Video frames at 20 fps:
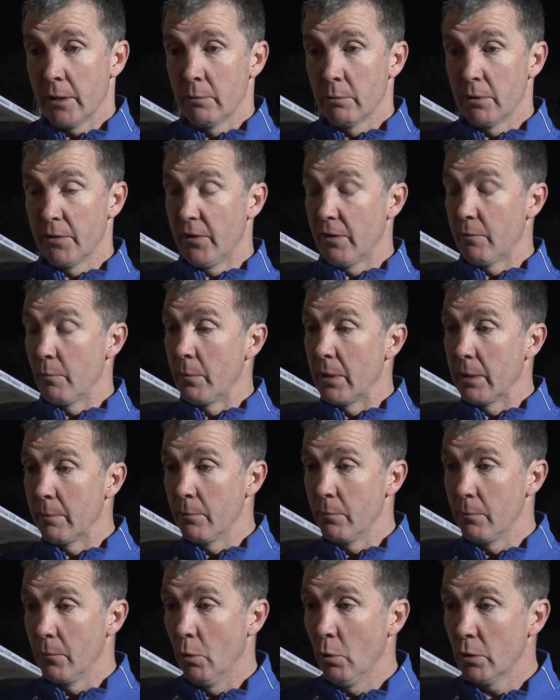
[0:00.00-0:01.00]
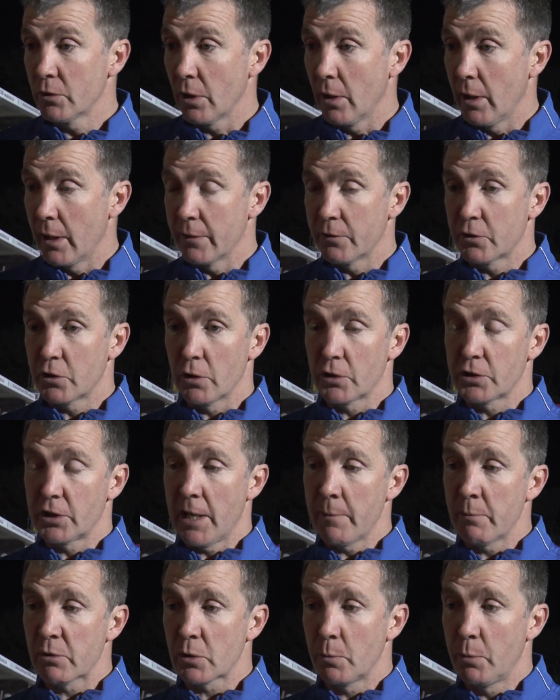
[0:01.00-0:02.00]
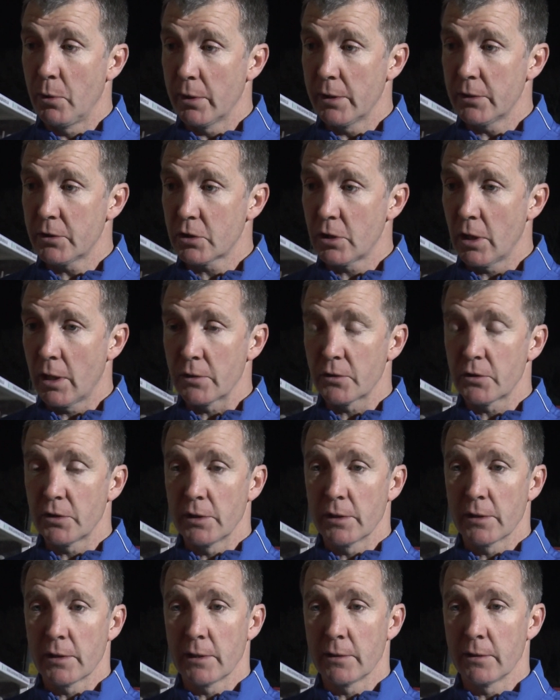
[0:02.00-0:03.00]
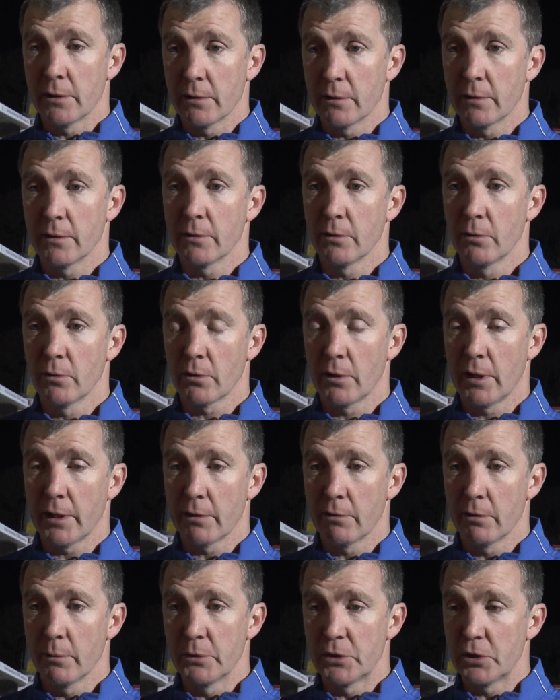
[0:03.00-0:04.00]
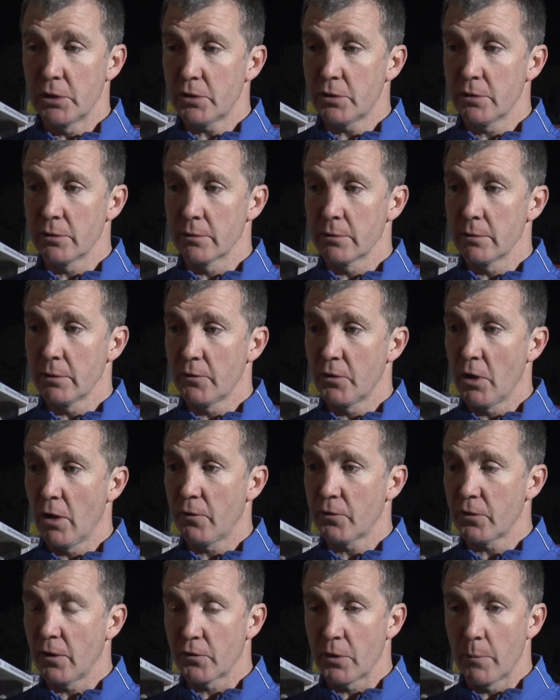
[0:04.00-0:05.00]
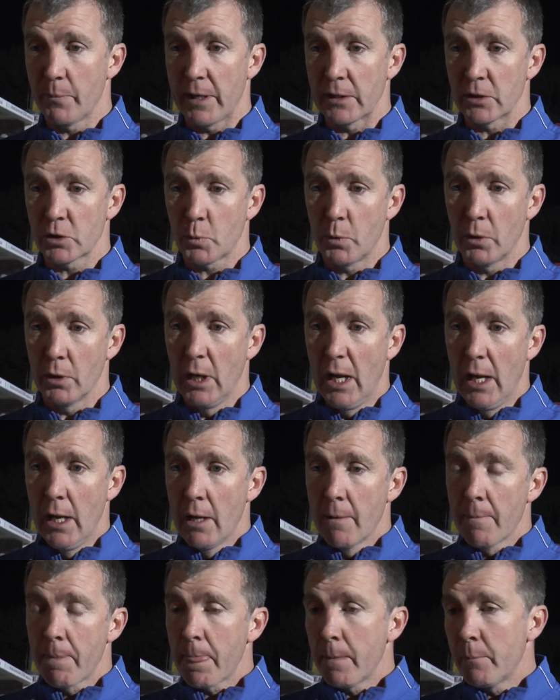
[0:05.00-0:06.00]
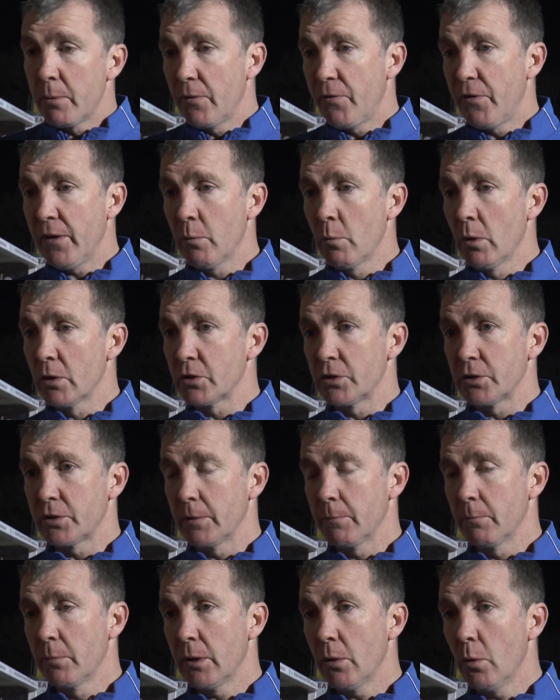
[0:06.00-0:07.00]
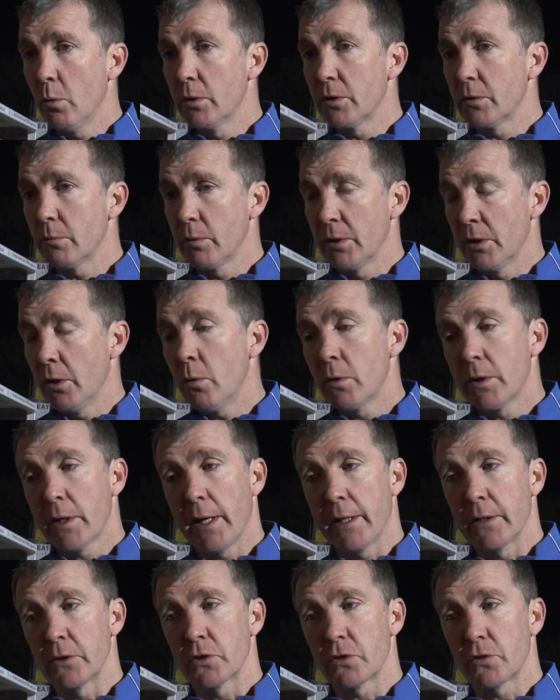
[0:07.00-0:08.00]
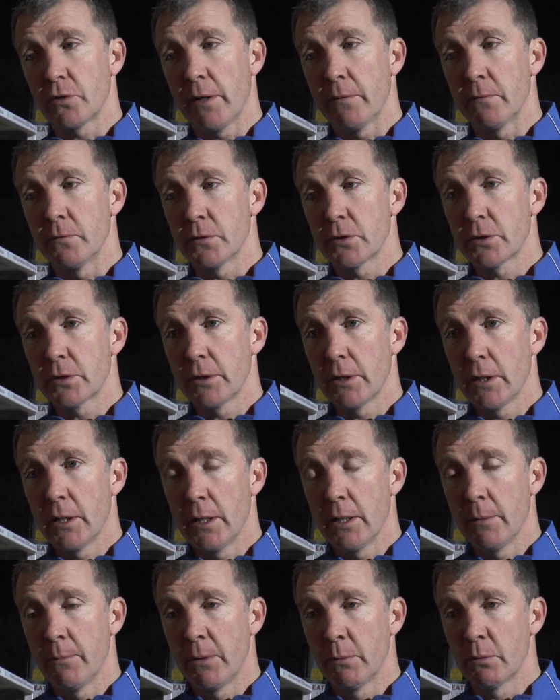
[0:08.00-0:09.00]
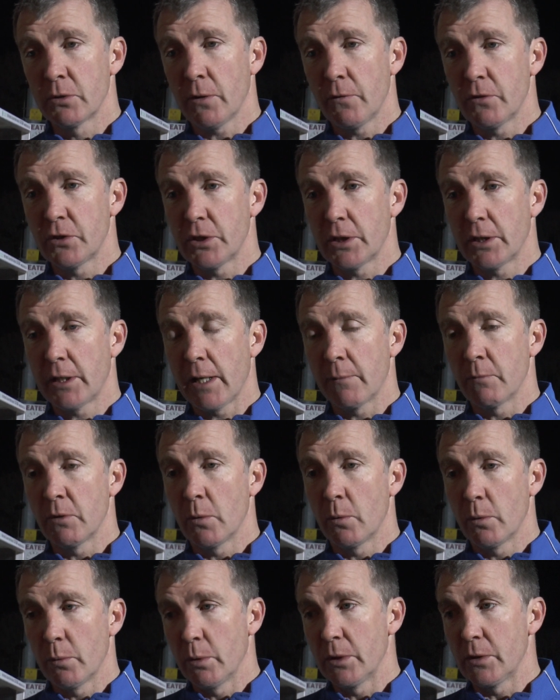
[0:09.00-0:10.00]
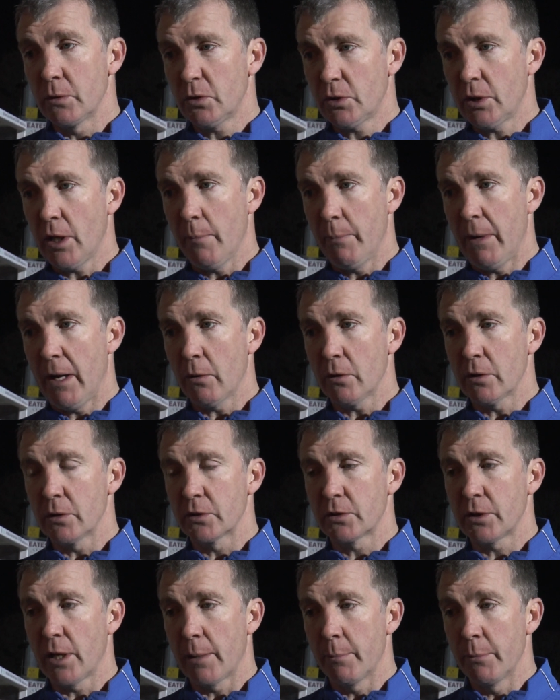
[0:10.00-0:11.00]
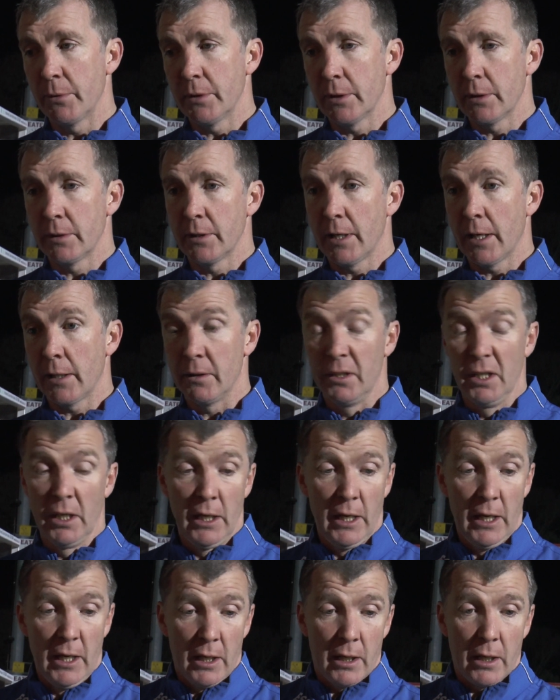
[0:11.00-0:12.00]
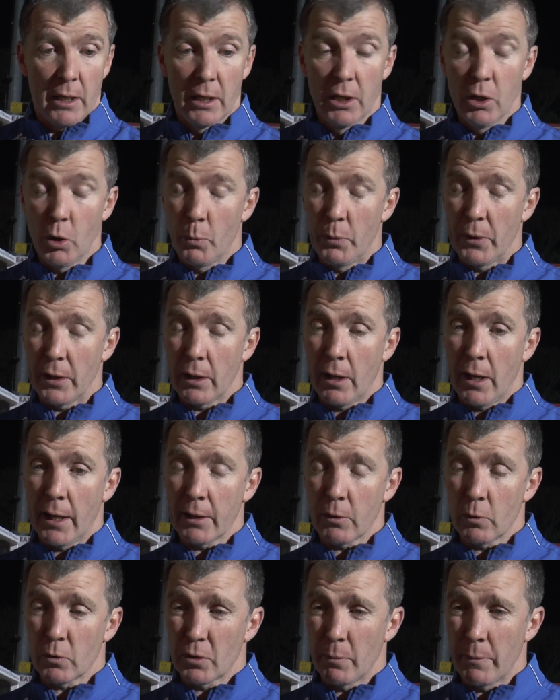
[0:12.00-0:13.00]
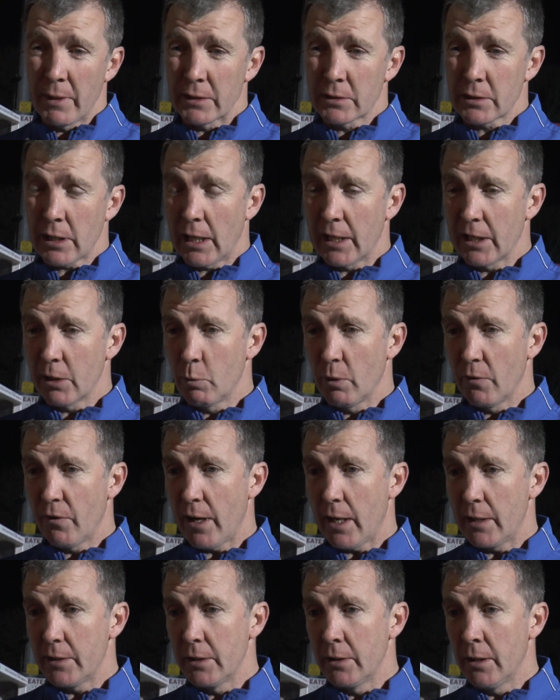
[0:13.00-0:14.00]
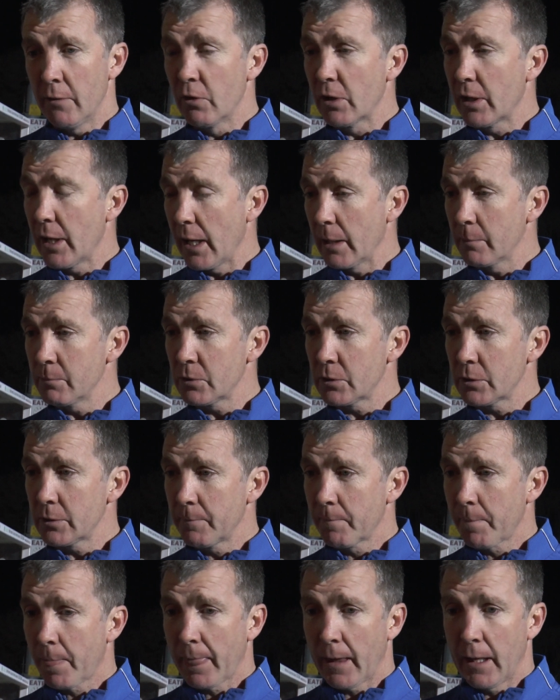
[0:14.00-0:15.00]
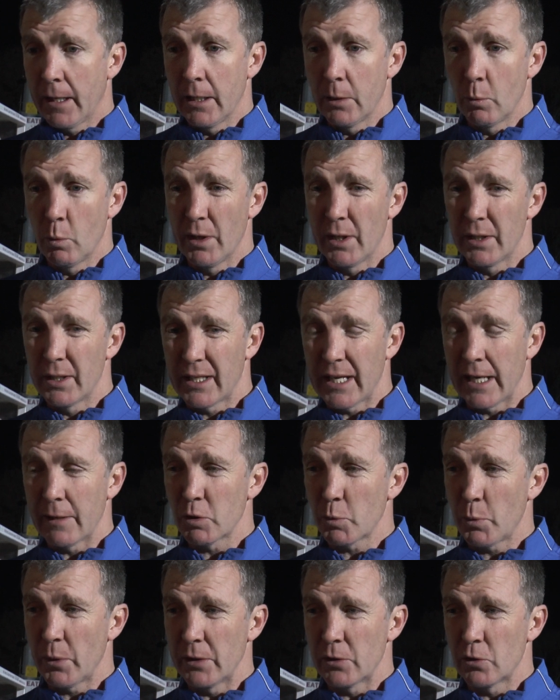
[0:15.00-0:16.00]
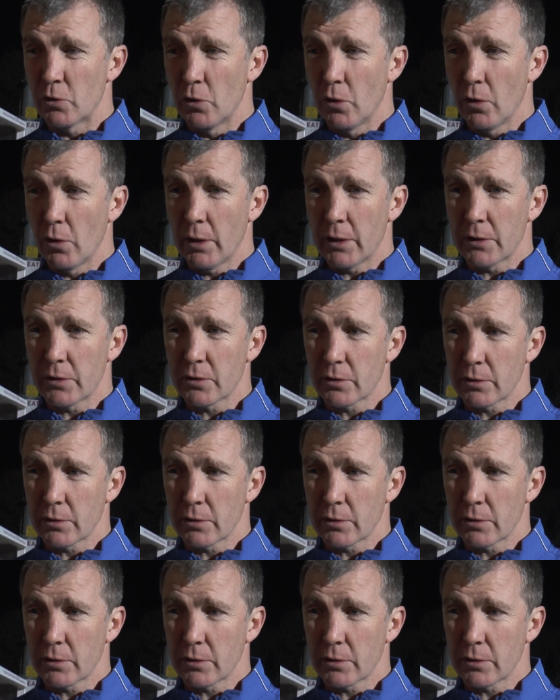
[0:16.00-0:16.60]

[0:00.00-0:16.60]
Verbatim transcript: would have even been more delighted if Josh Sheamus had put his chance in, and then you look like you're a magician off the bench. But the thing was is that we know Kane's strengths, and it was obviously a game that we set about containment, and then a little bit like the mentality we've had in other games. Where the game's been a draw, you